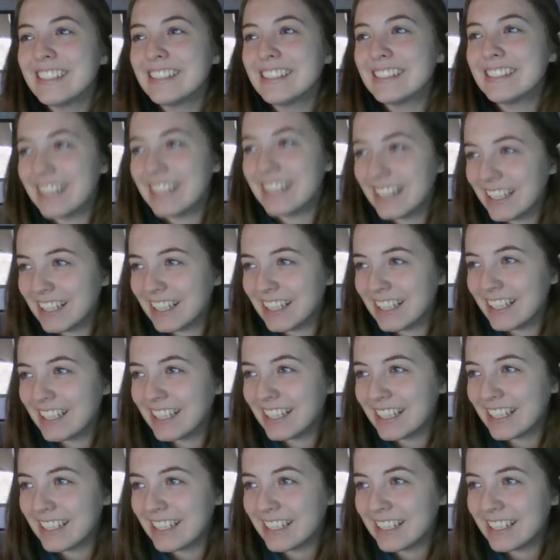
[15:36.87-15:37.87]

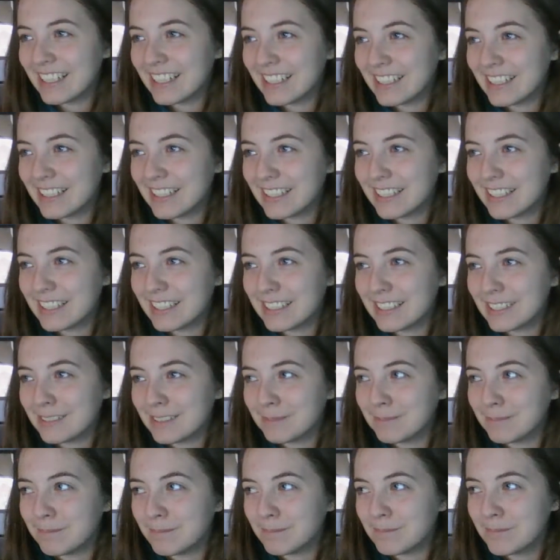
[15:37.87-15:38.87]

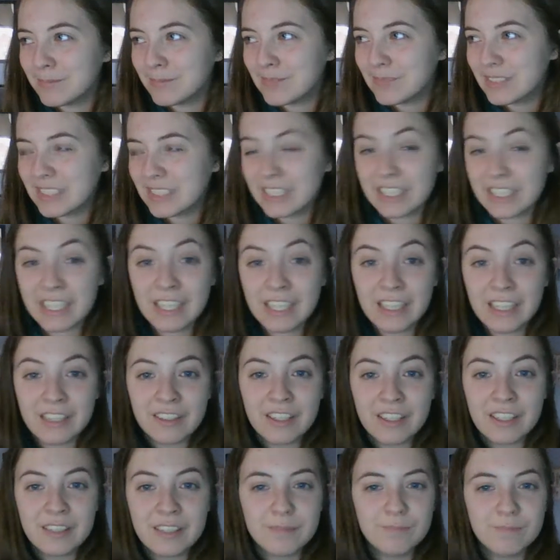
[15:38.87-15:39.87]
Damn. Yeah,
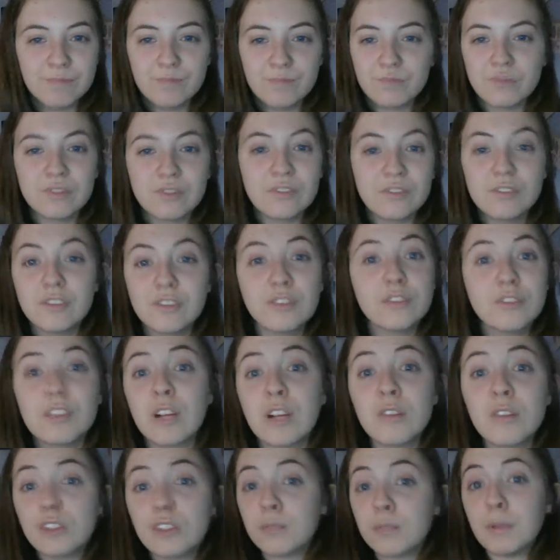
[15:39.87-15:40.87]
they...
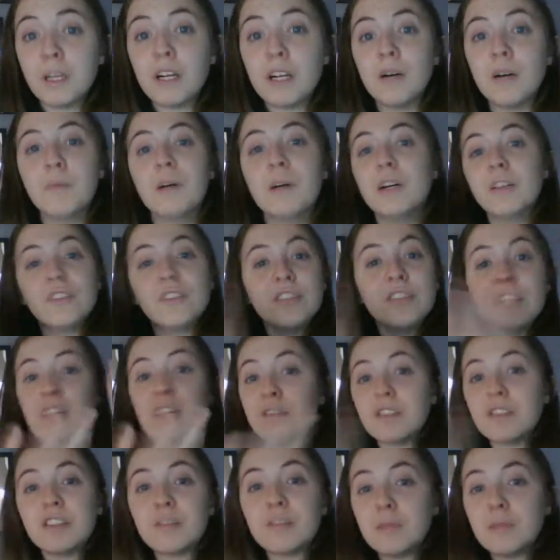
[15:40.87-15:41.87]
Don't split up.
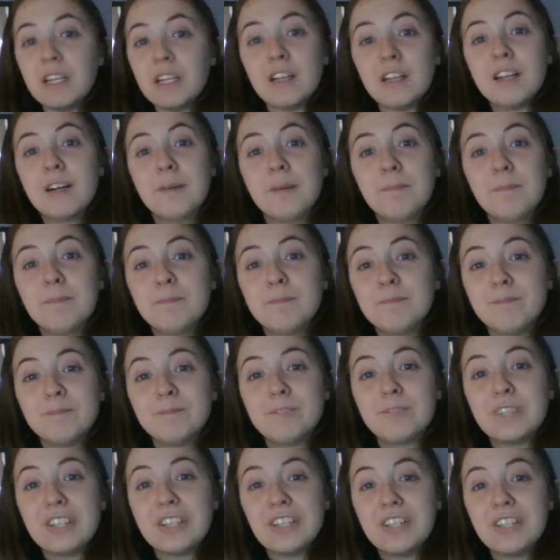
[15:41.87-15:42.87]
Never split up.
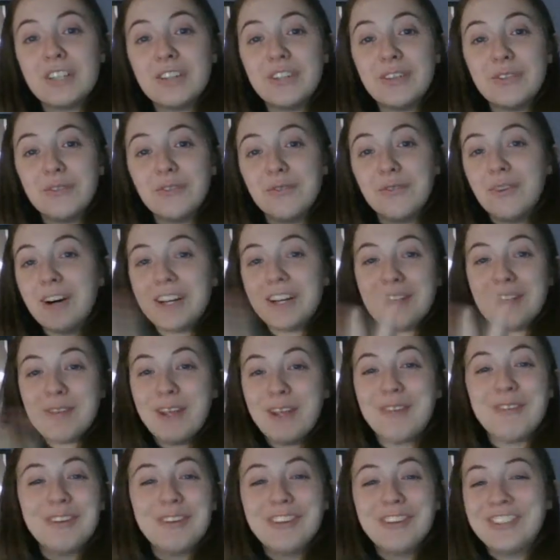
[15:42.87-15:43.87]
Why do
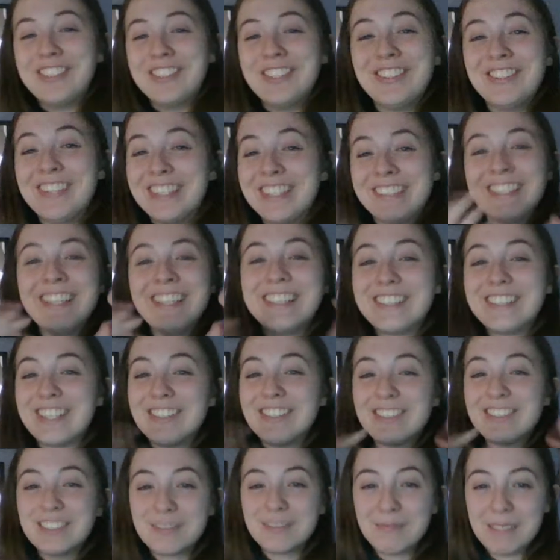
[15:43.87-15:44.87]
people do this?
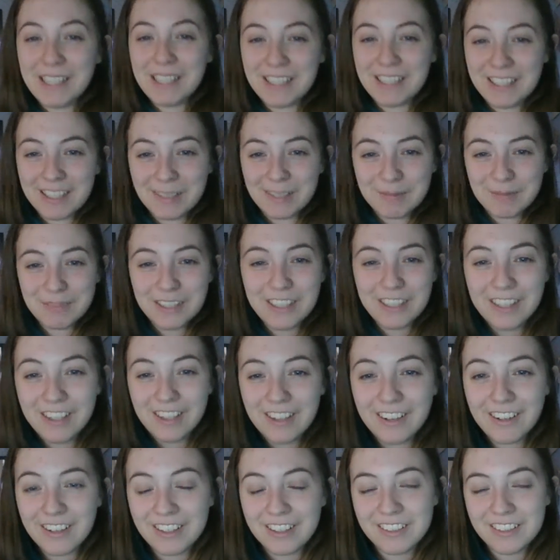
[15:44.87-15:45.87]
Don't split up.
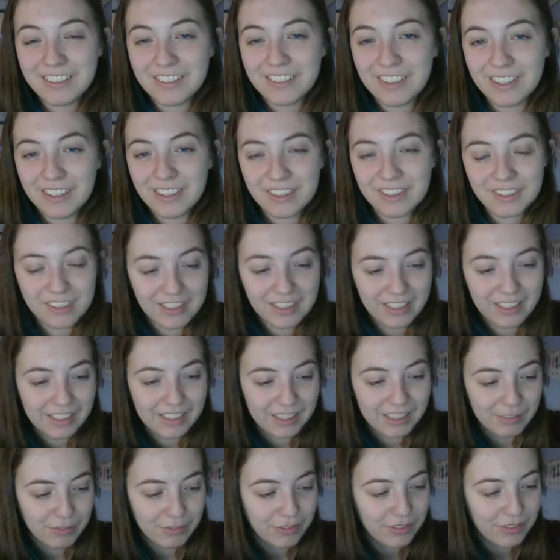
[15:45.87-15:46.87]
I say,
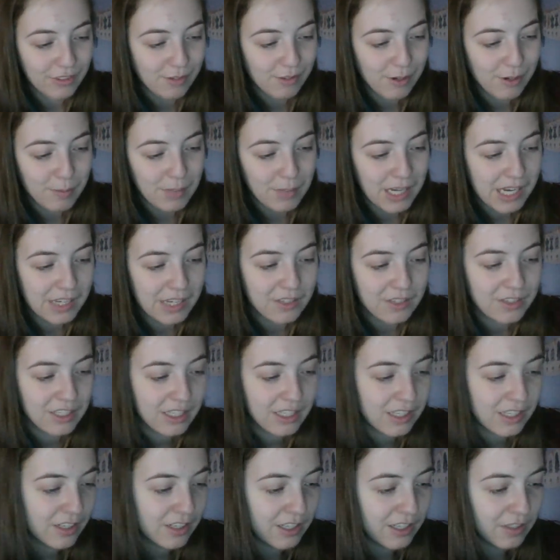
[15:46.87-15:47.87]
even though I play in a
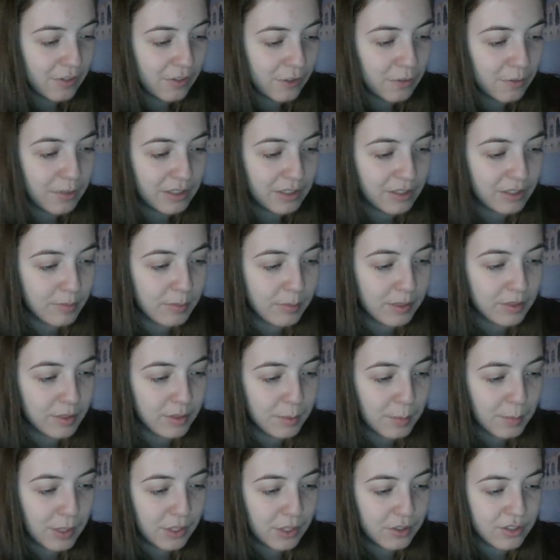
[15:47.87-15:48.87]
D&D group that splits
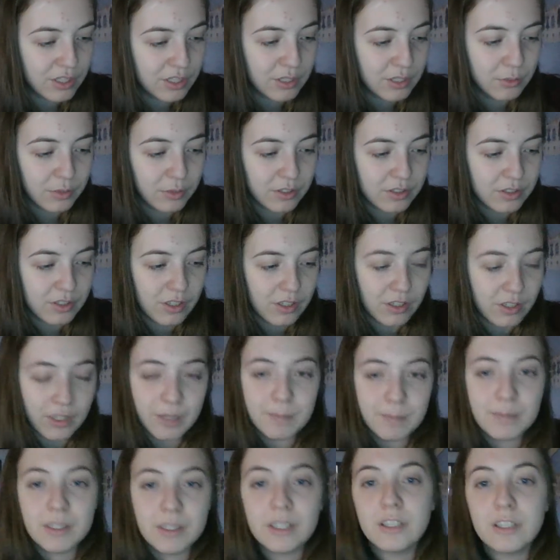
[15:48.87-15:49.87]
the party all the
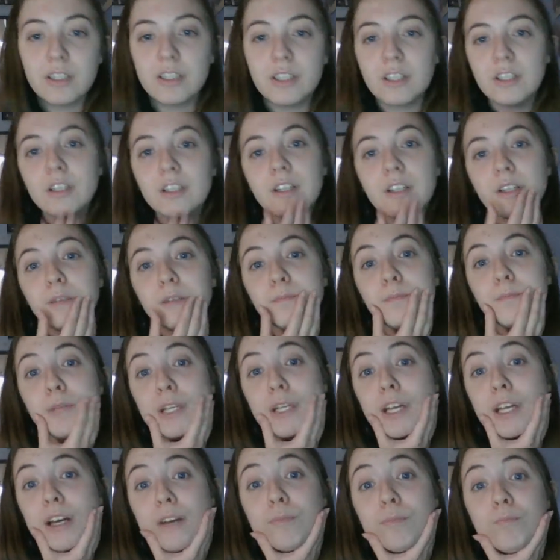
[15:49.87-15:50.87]
time. But
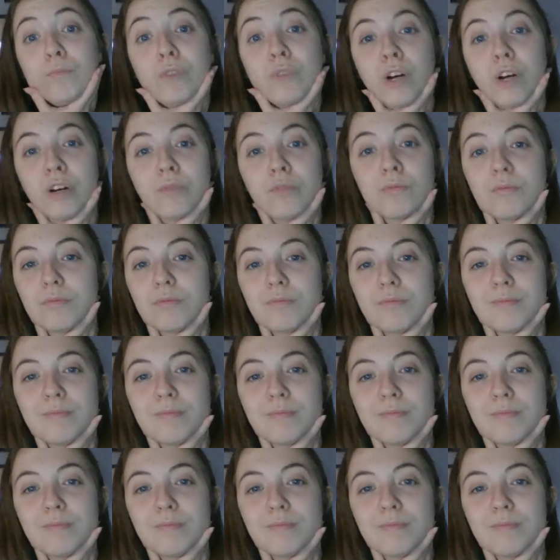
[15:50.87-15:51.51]
yeah, don't...